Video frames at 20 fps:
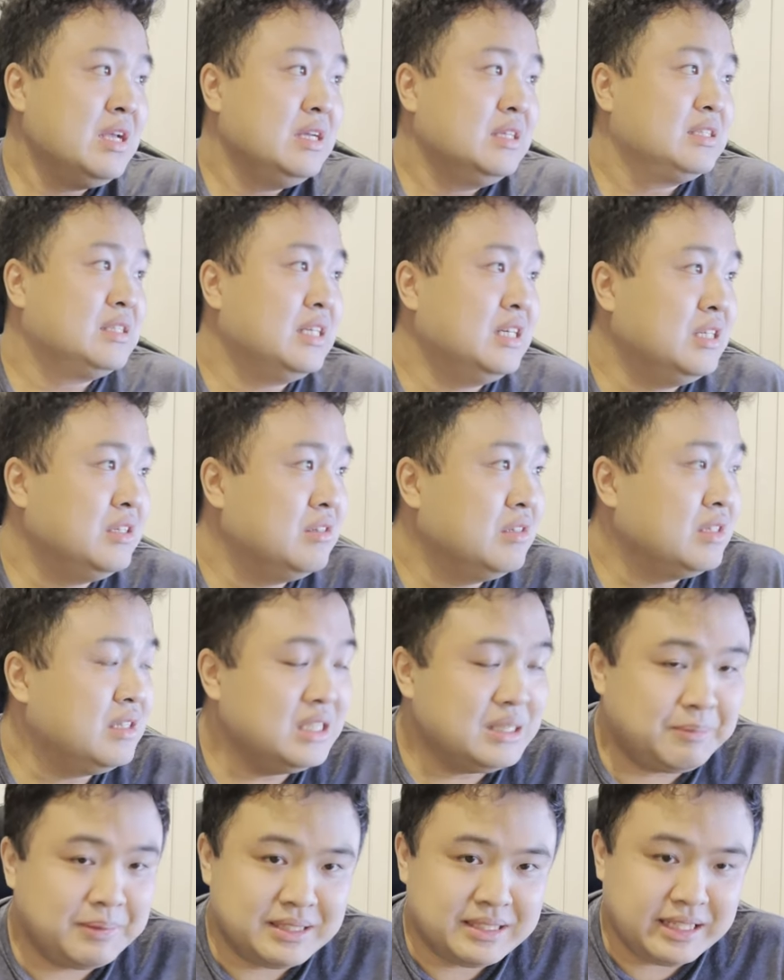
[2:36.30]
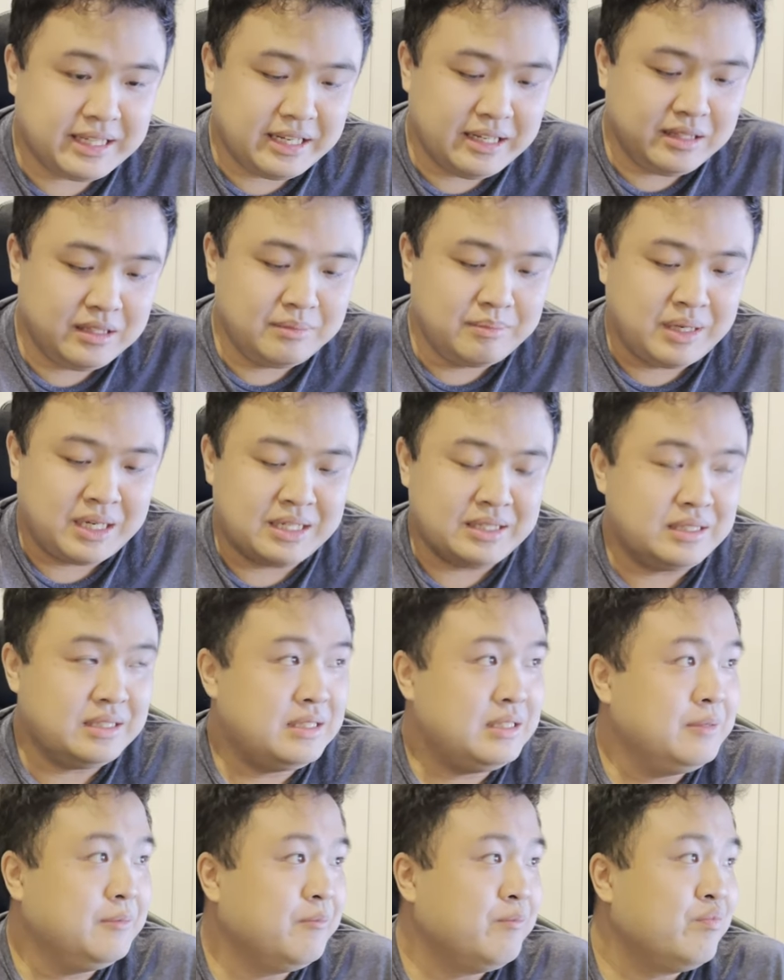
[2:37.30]
So this particular
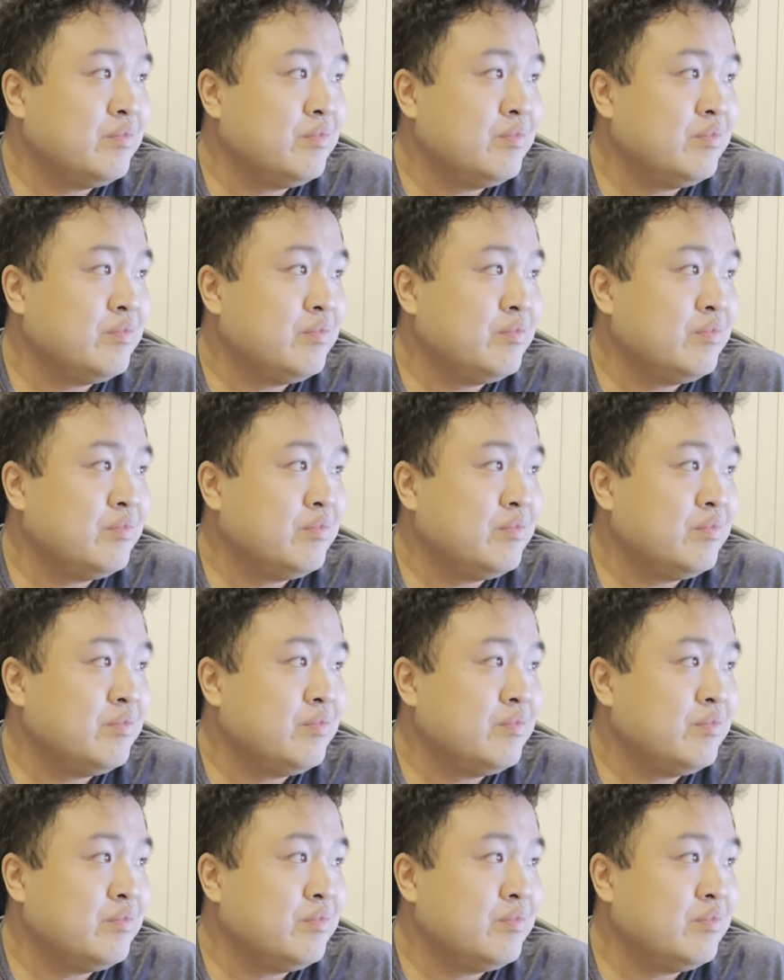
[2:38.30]
monitor,